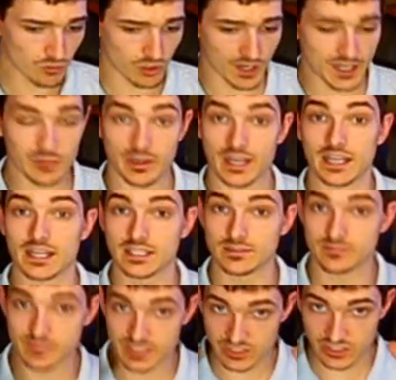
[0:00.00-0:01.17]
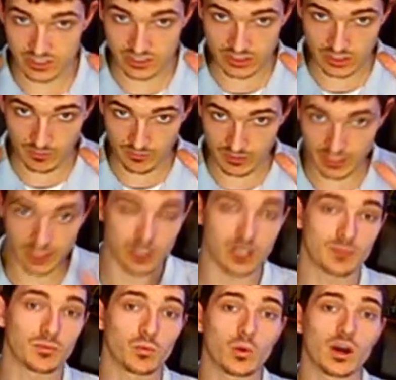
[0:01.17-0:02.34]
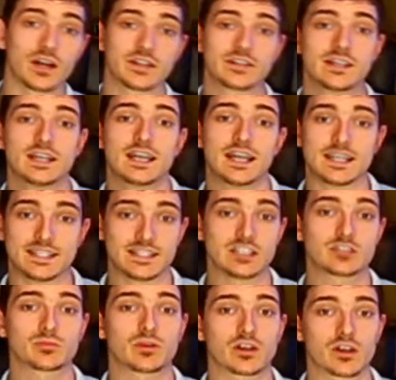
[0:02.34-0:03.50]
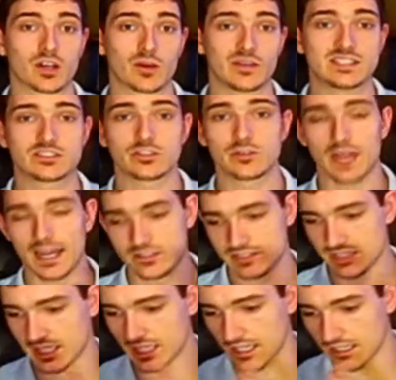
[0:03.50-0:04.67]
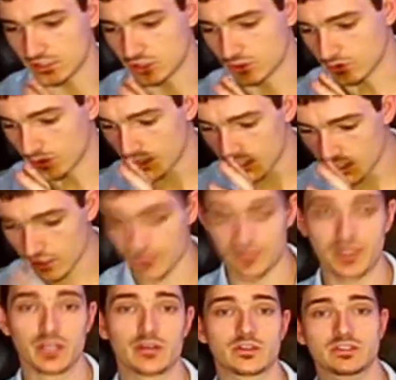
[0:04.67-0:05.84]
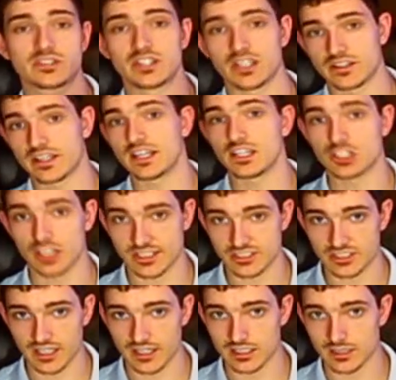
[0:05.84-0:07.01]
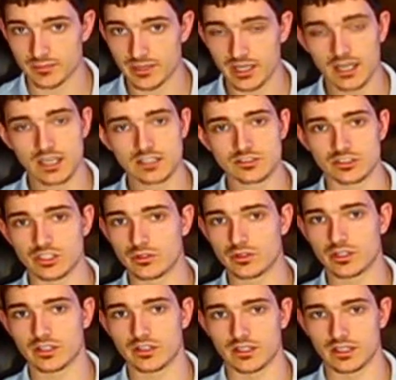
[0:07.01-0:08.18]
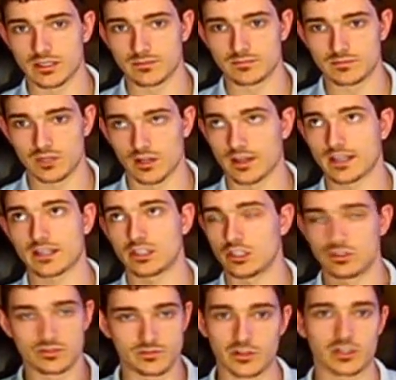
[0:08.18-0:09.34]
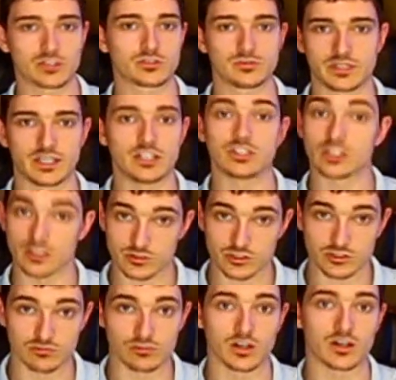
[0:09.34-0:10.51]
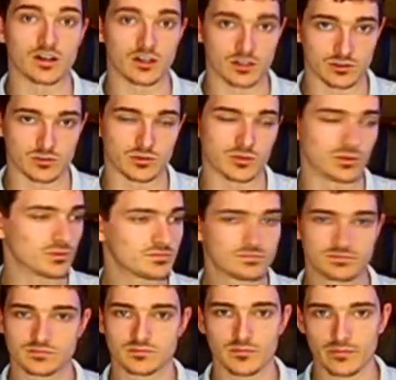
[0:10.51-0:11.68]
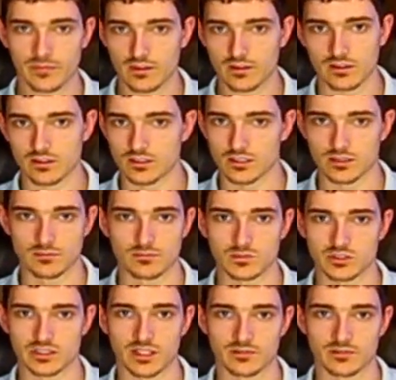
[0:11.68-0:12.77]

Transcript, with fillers: Right, anyway, um, this is video number one, and in this one I'll go into how to connect your computer to your DJ setup so you can um, like use Virtual DJ or Serato or um, what's